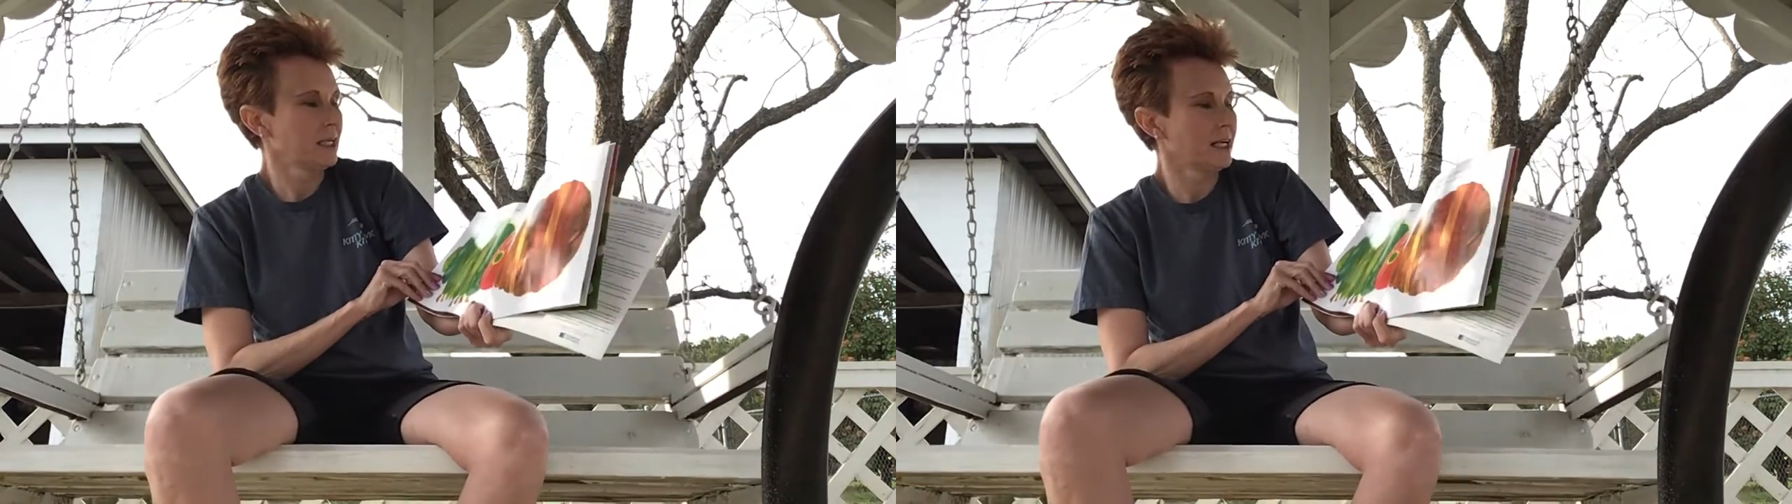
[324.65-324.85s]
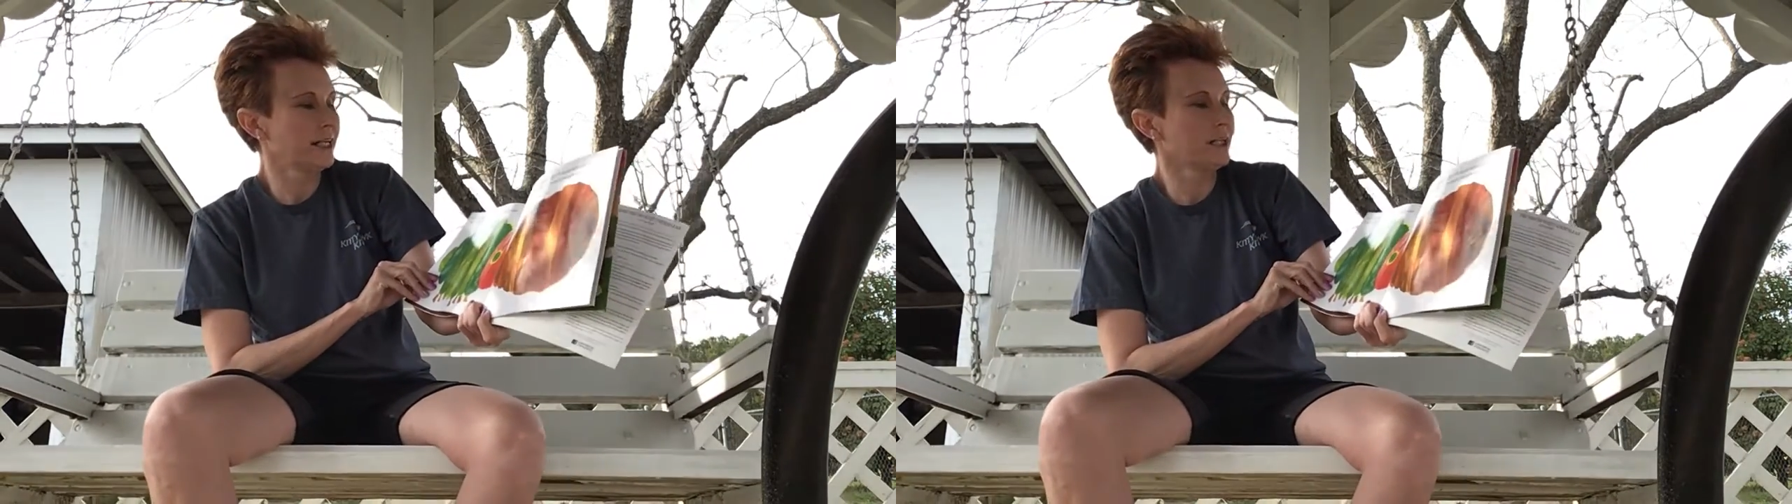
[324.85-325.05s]

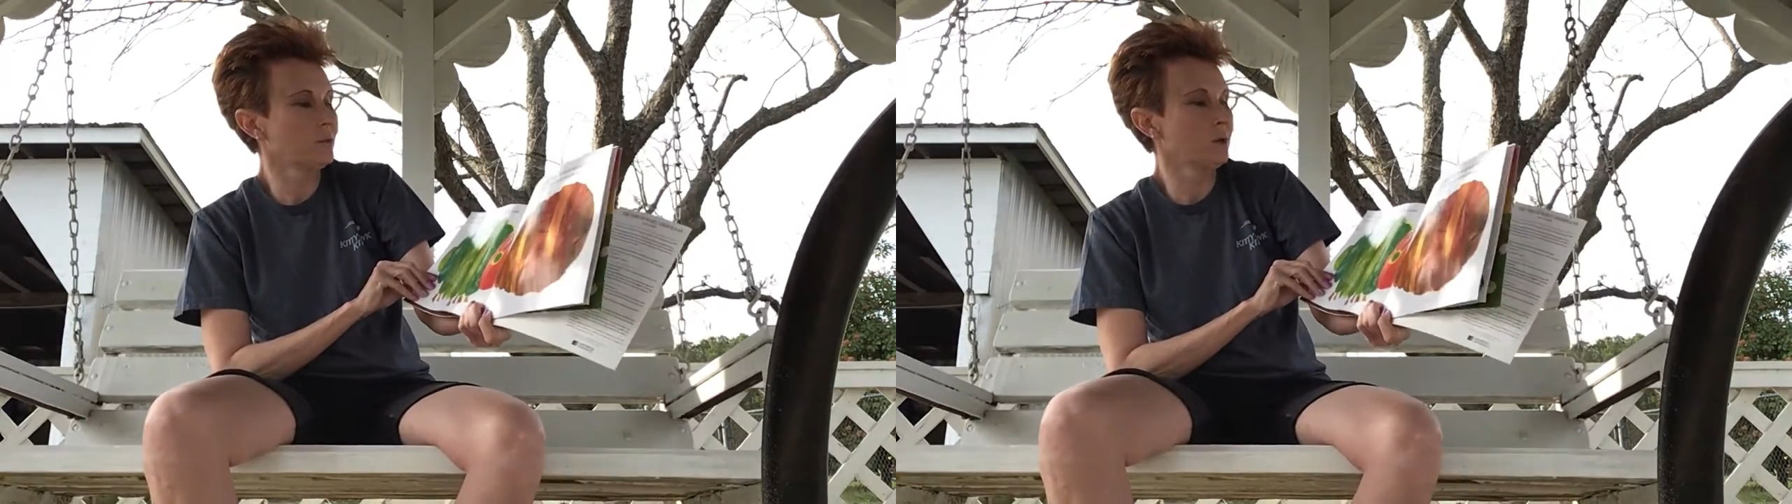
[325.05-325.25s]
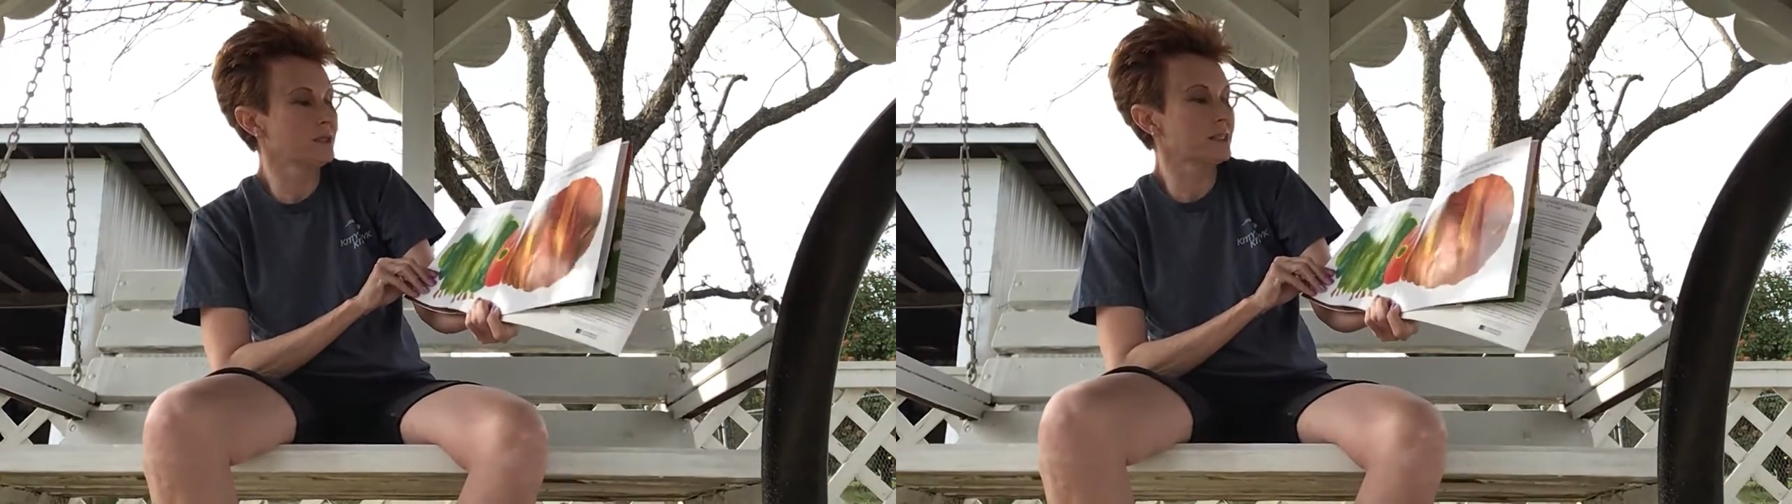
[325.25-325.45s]
And he
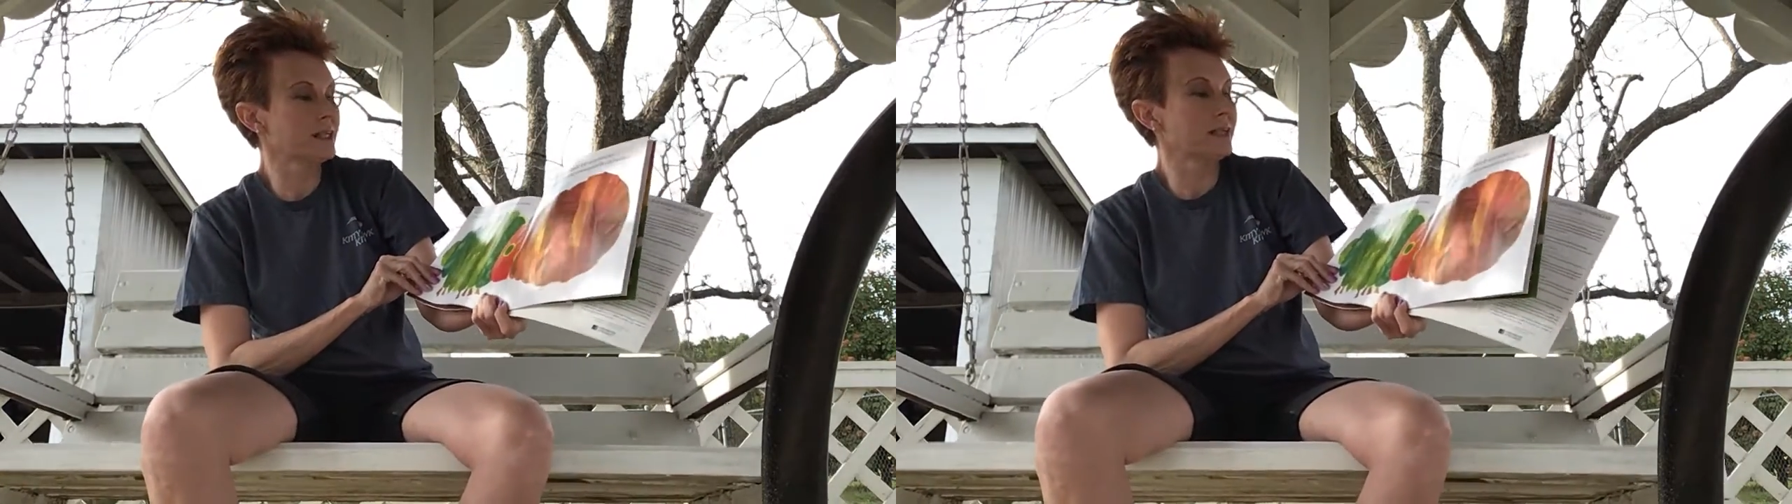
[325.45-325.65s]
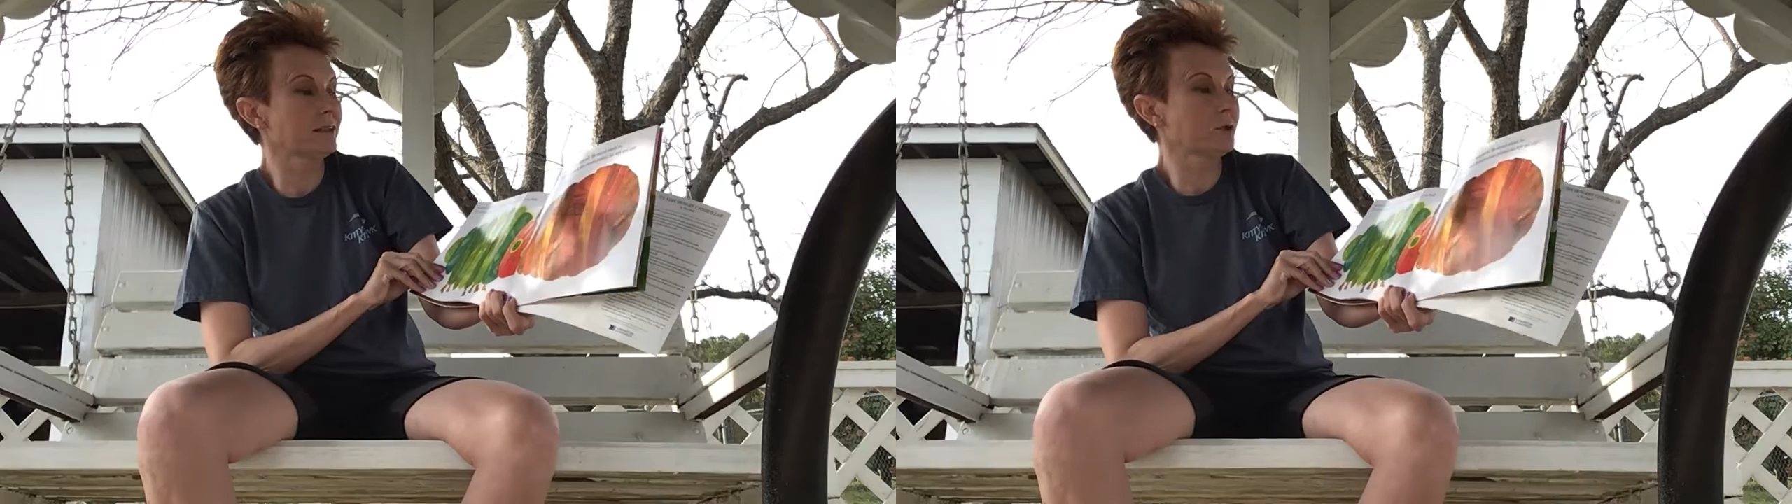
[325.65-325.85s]

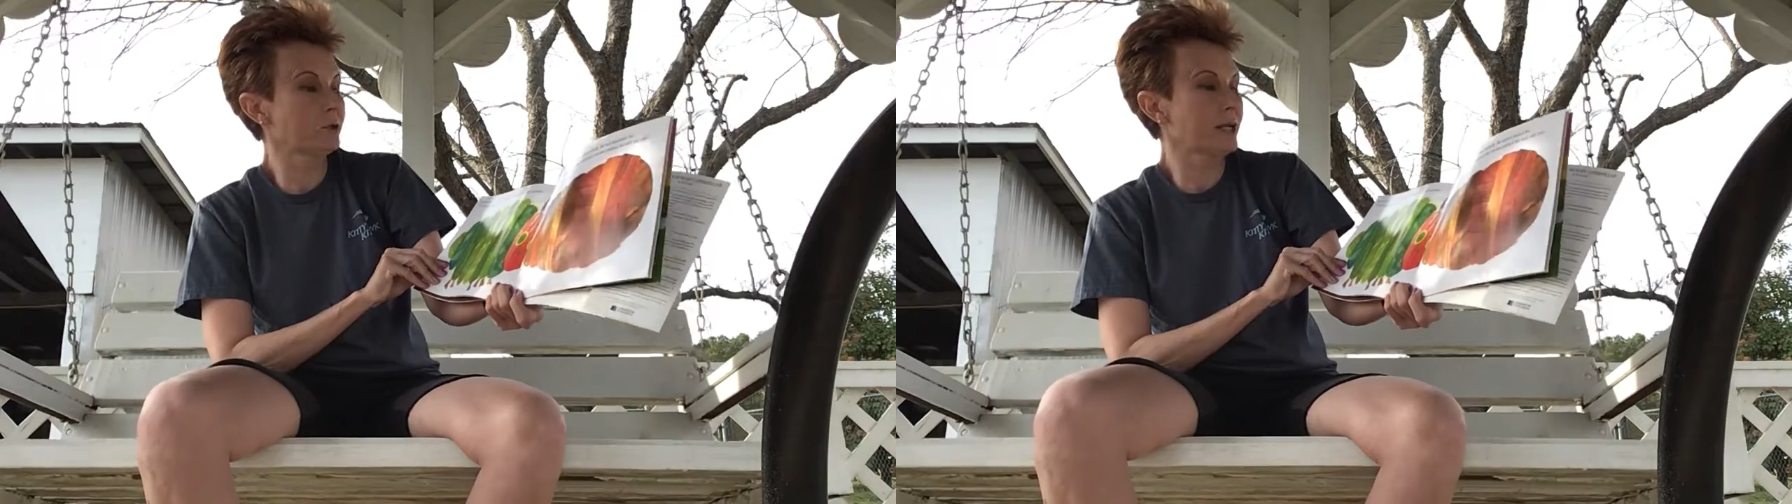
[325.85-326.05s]
wasn't a little